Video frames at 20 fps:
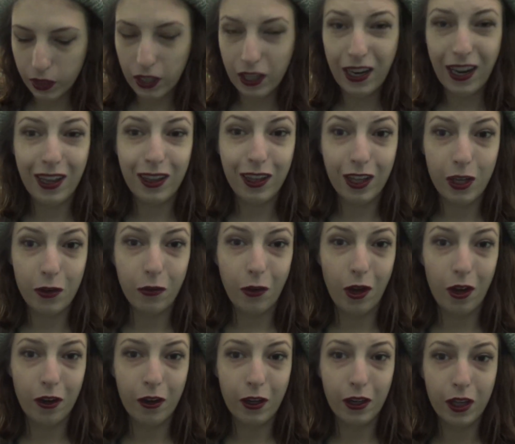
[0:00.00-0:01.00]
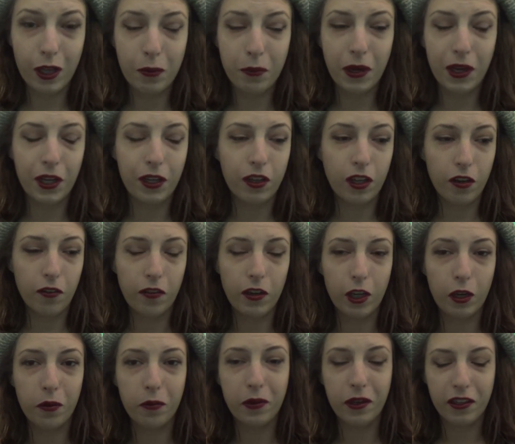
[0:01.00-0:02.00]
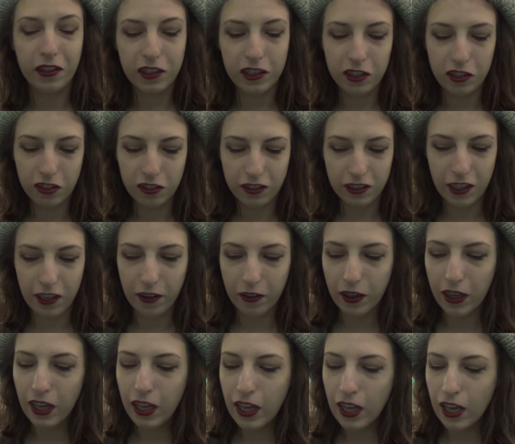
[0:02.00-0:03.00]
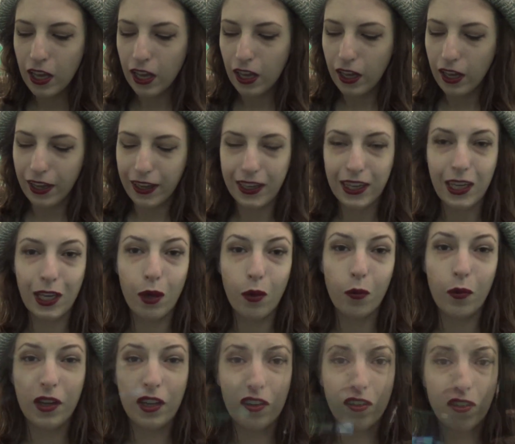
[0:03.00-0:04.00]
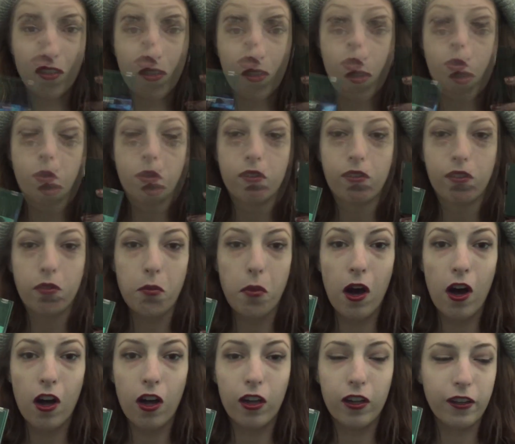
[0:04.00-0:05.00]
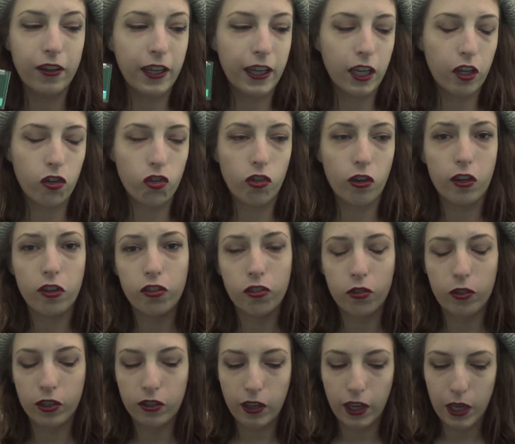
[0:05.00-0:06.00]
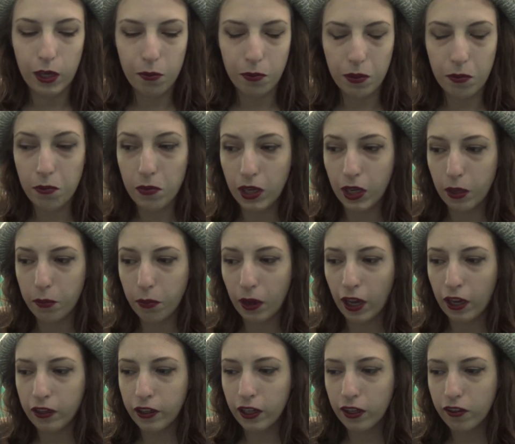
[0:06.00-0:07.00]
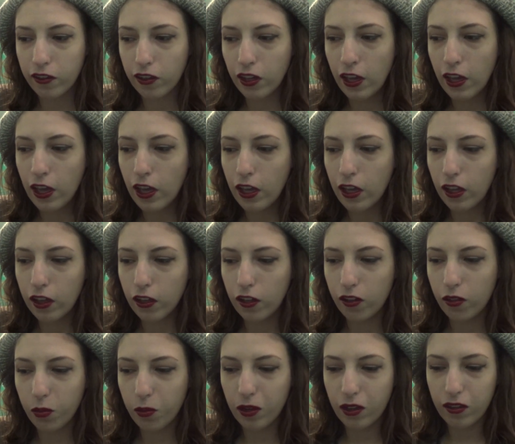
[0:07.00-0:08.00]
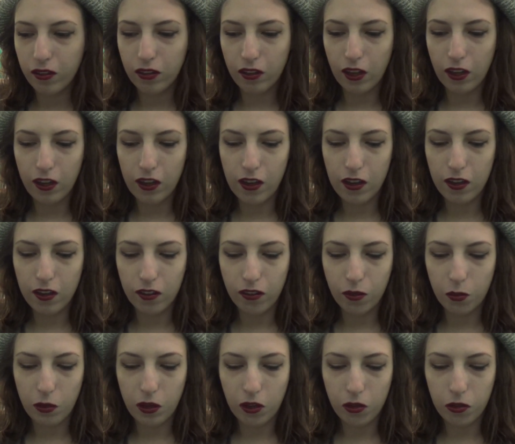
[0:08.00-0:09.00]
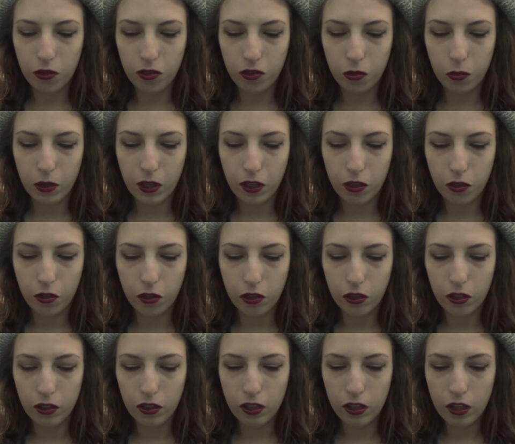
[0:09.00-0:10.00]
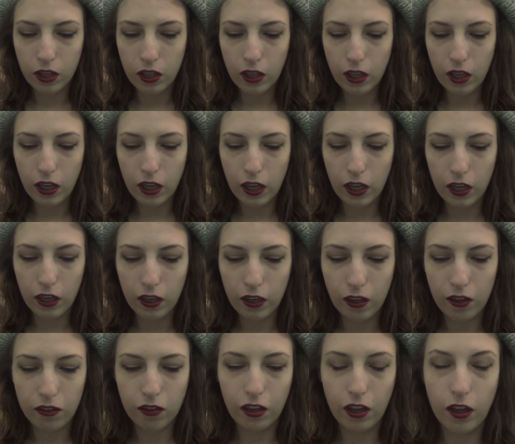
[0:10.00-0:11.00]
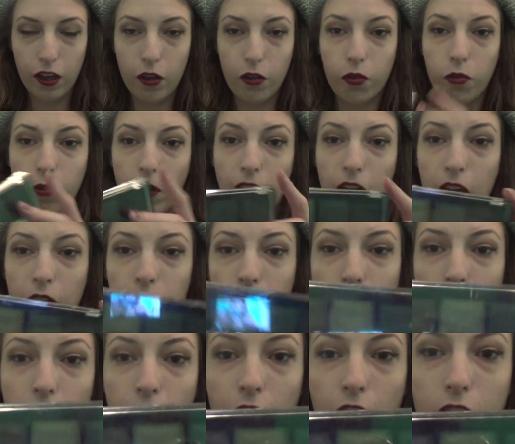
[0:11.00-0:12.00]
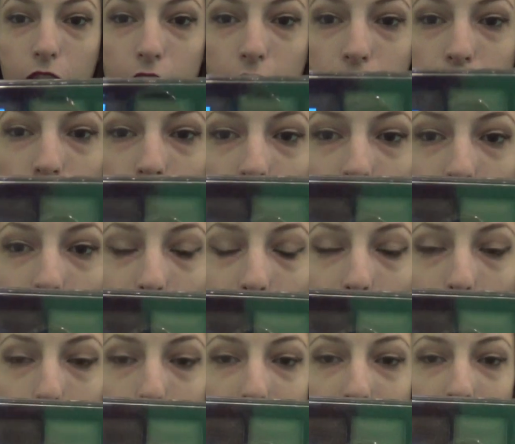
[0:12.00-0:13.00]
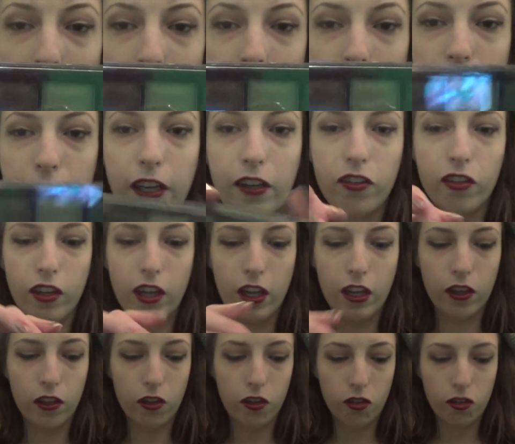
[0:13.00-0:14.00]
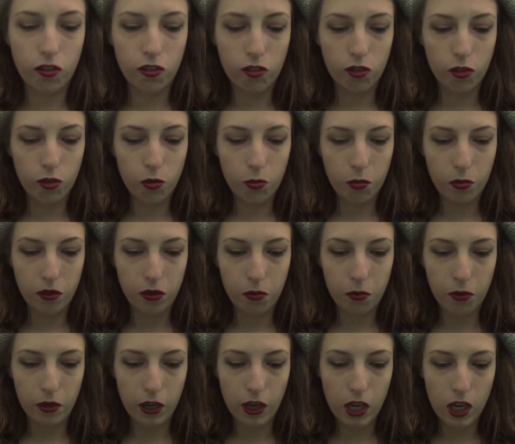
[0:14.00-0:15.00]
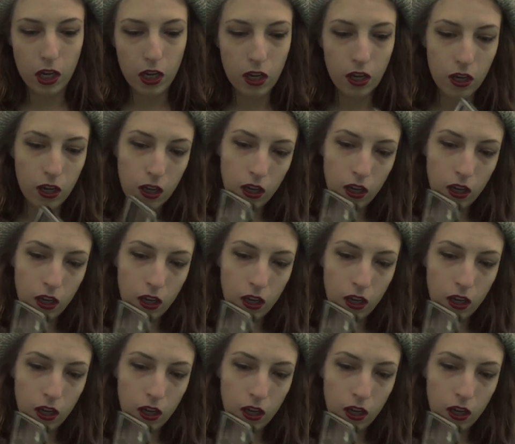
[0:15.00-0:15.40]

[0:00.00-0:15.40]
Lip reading: And I love all of them. I love nail polish, so I can't wait to small, like, drugstore type makeup palettes. This one is Twinkle Twinkle, and it's a 5 color palette, and they're super pretty.